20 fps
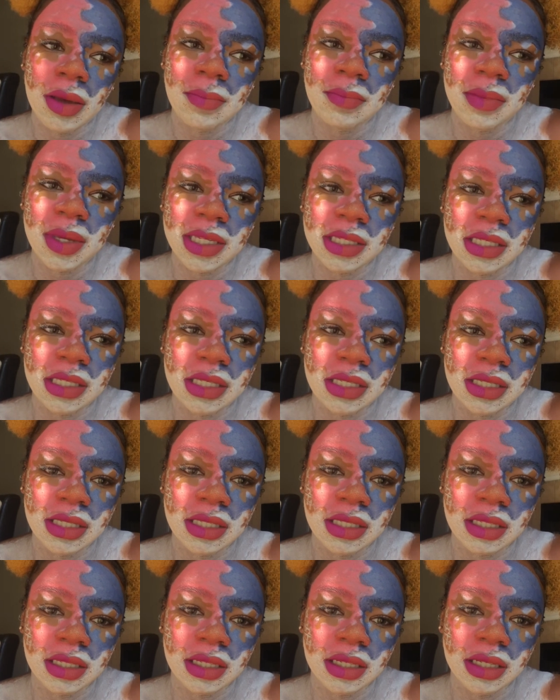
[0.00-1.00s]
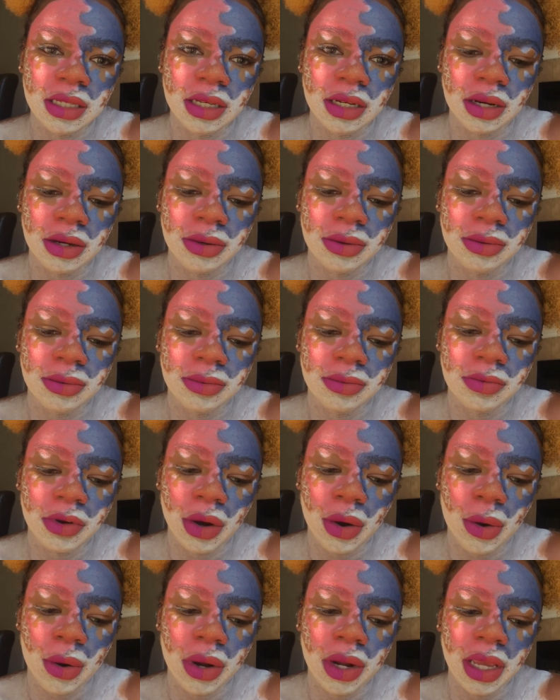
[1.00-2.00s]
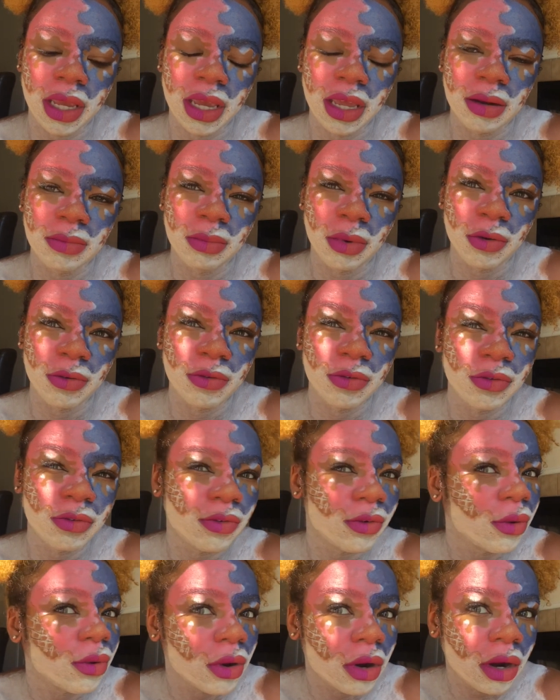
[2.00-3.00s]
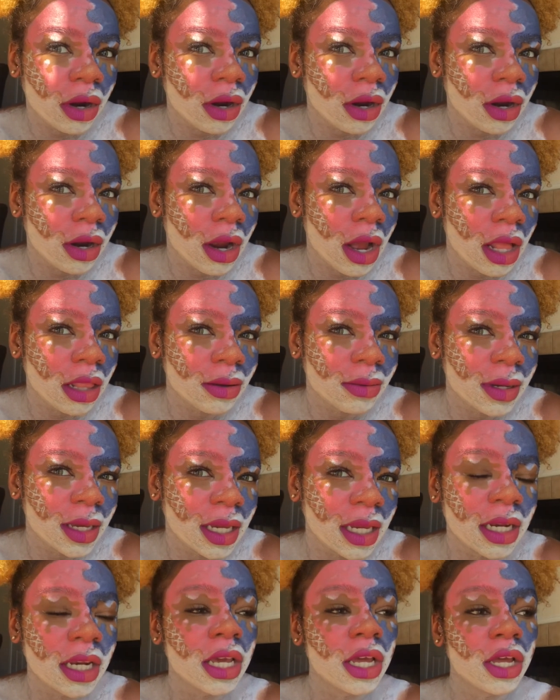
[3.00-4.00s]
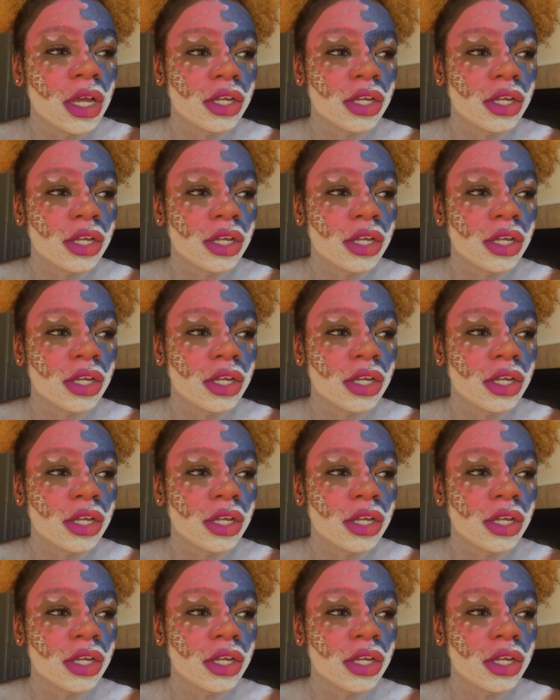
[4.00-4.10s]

missed, you know, recording it before Halloween.